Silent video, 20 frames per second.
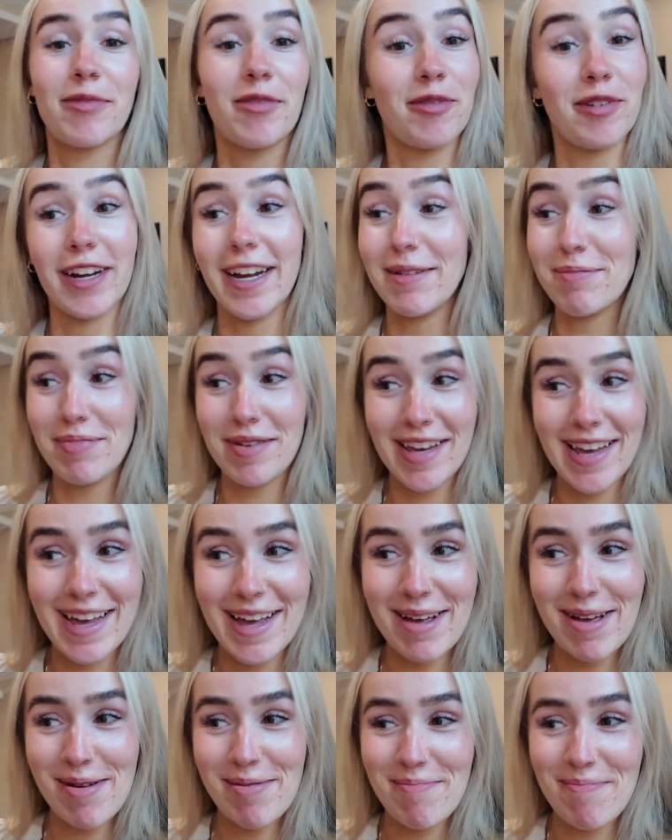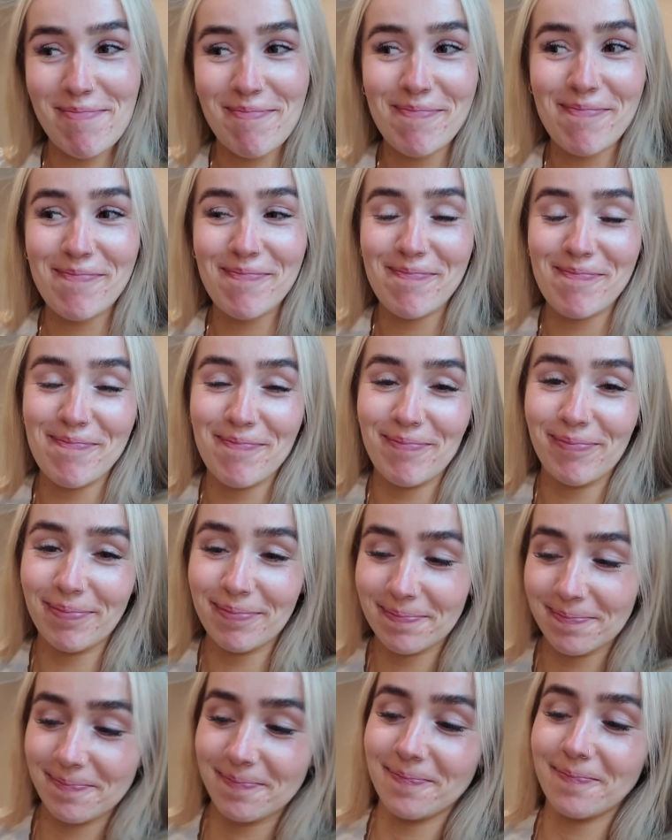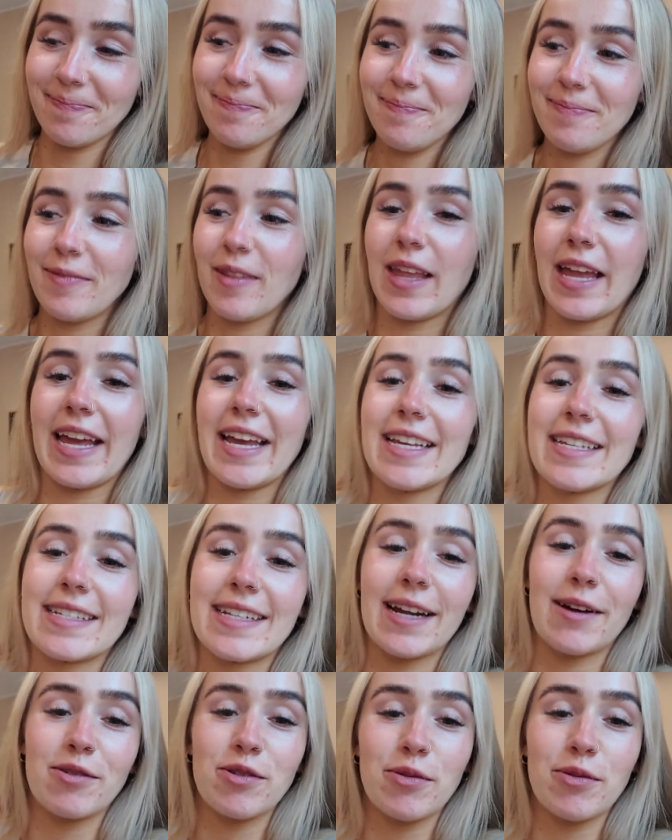3 p.m. It is now